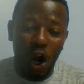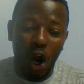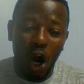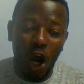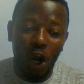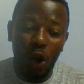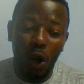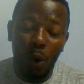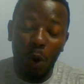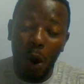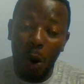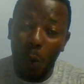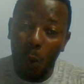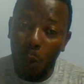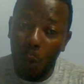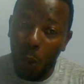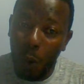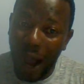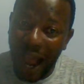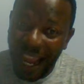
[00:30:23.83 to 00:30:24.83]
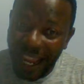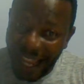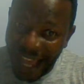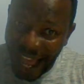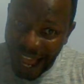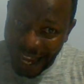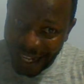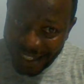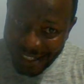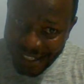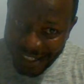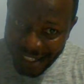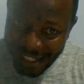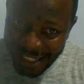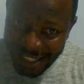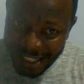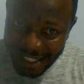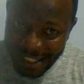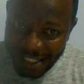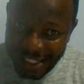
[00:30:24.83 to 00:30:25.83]
On our
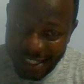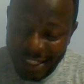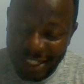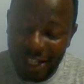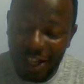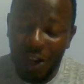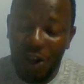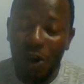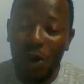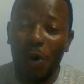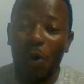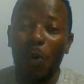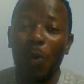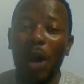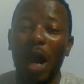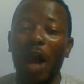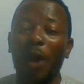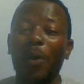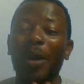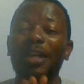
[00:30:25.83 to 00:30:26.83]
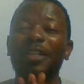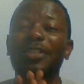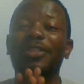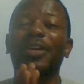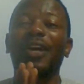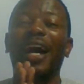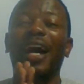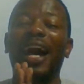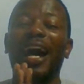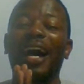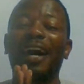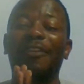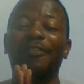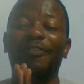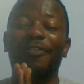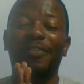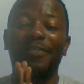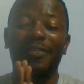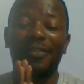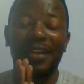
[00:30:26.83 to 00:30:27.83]
y-axis, we are going to
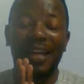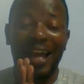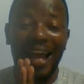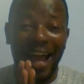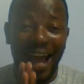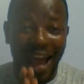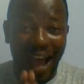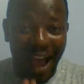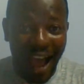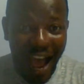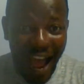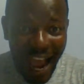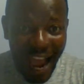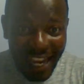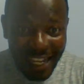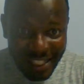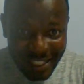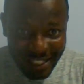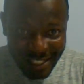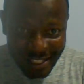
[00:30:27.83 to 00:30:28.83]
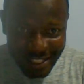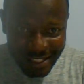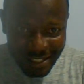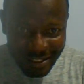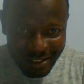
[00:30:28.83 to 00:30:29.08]
have height,